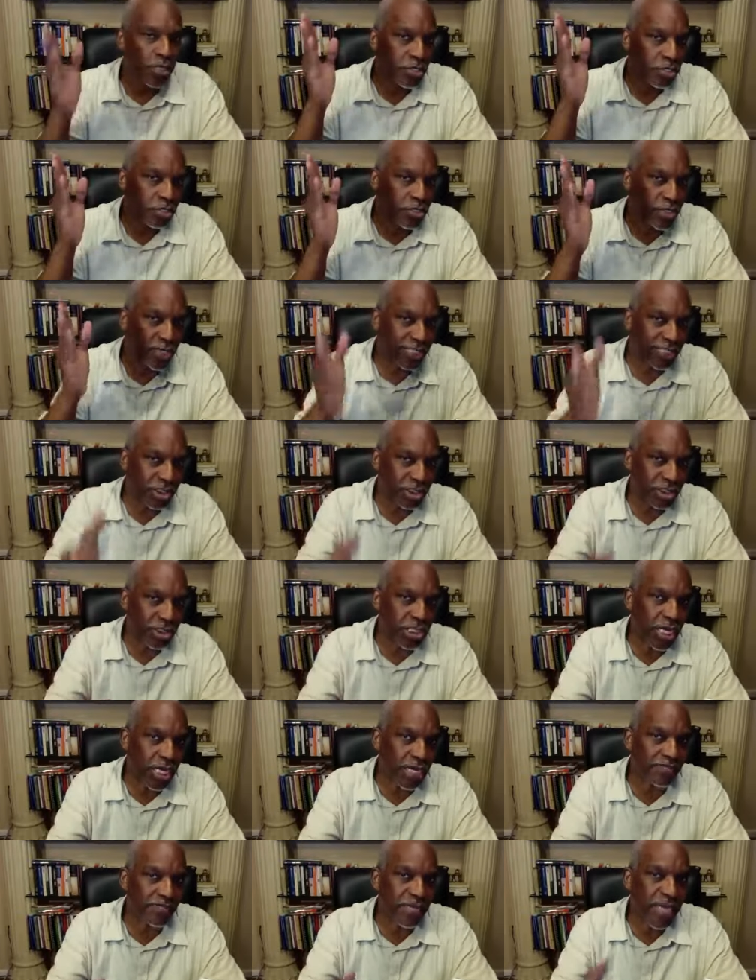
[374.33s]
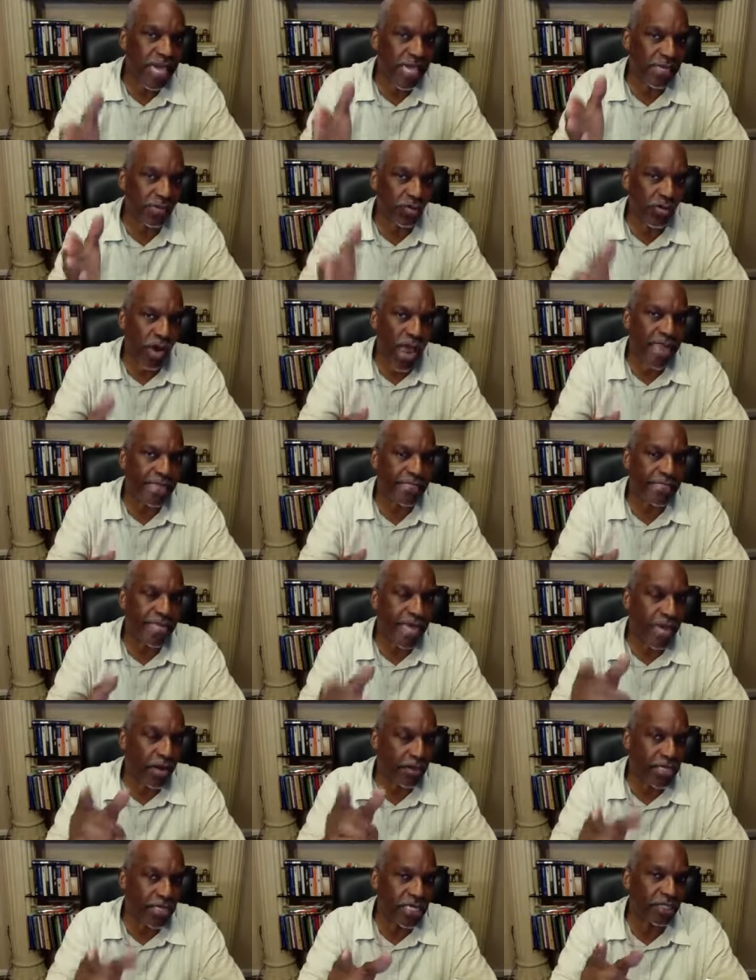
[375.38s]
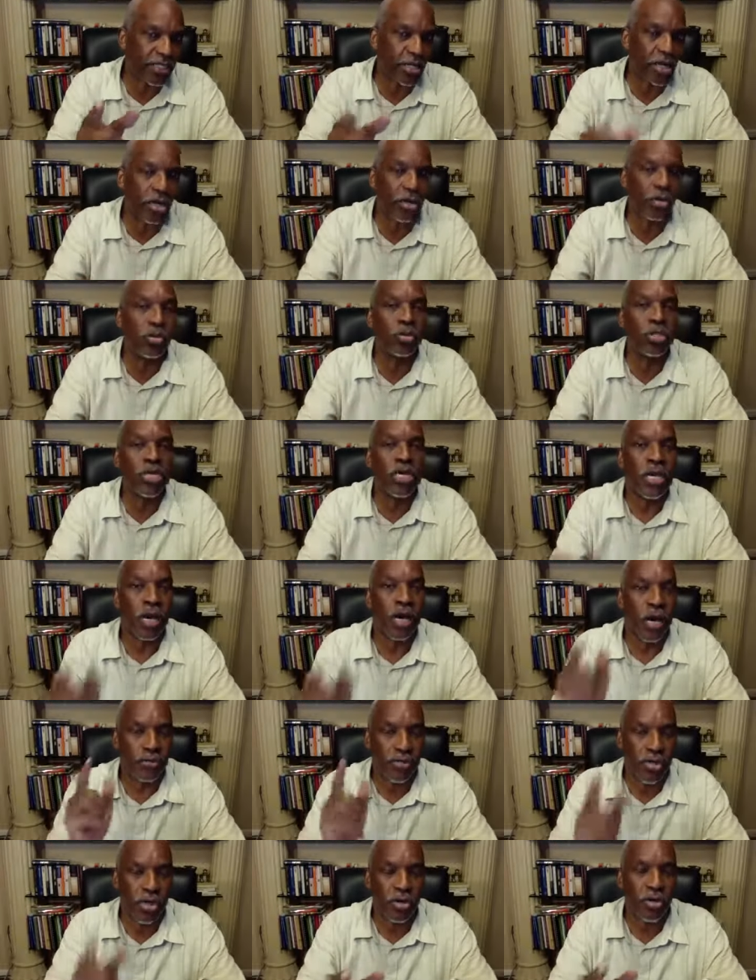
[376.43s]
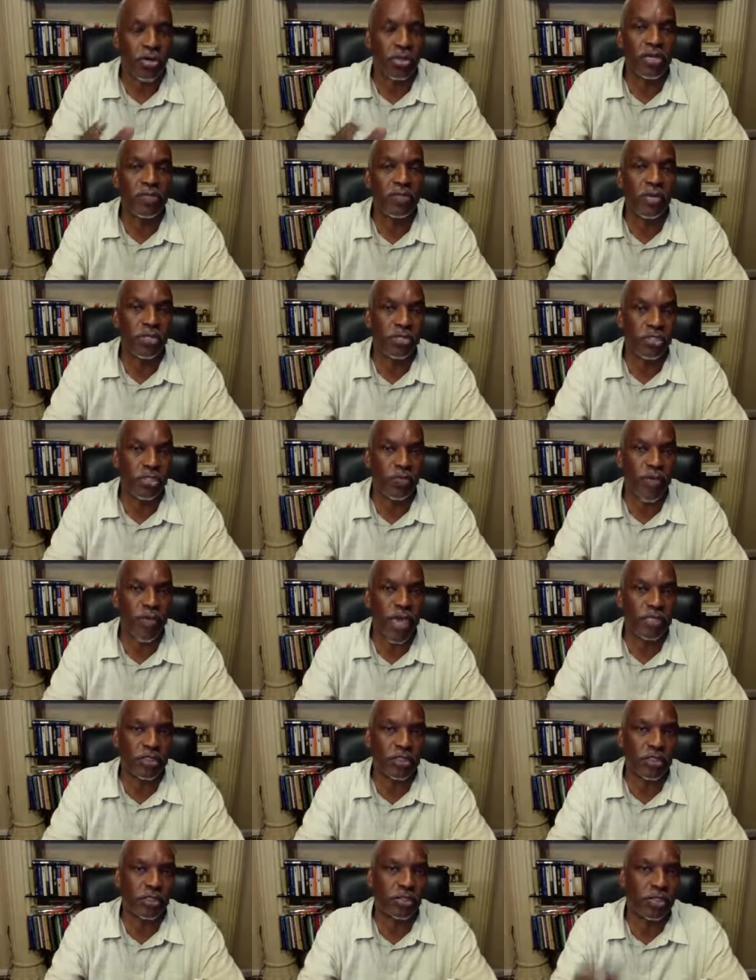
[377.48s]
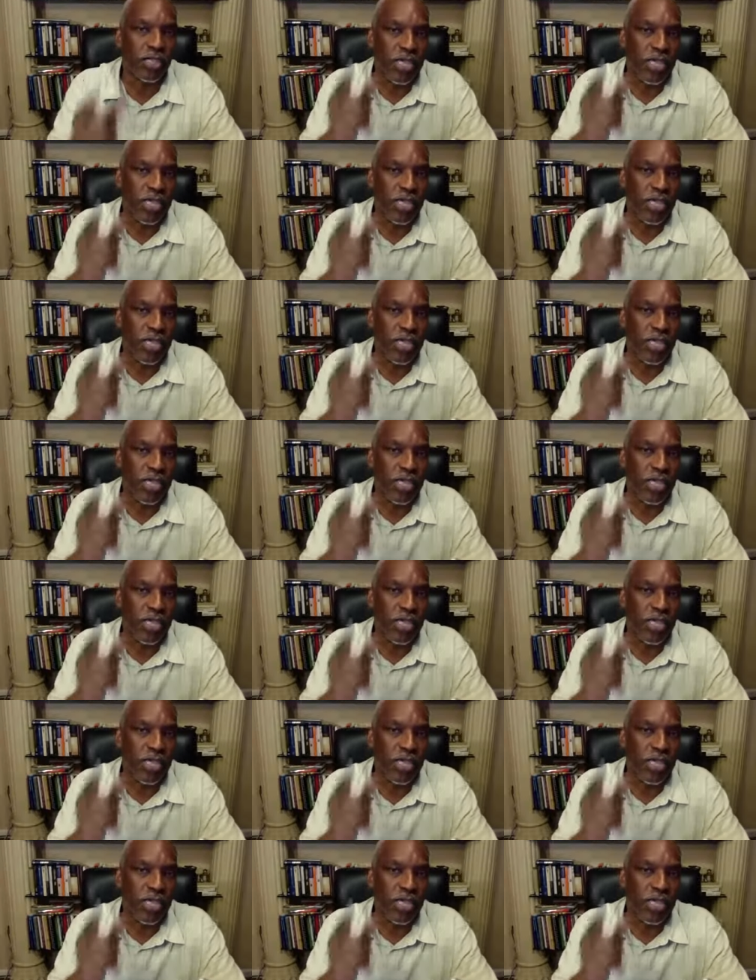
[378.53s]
You can jump in right now, get a hold of the early bird special,